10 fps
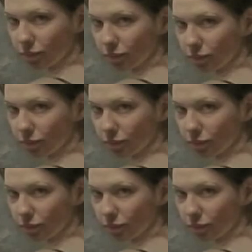
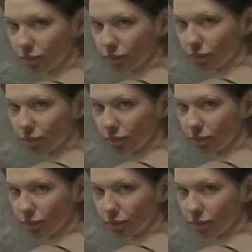
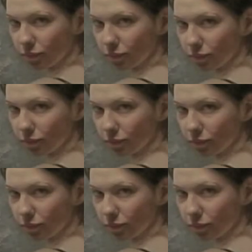
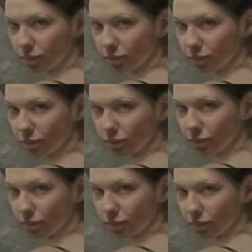
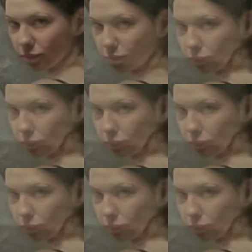This person isn't speaking.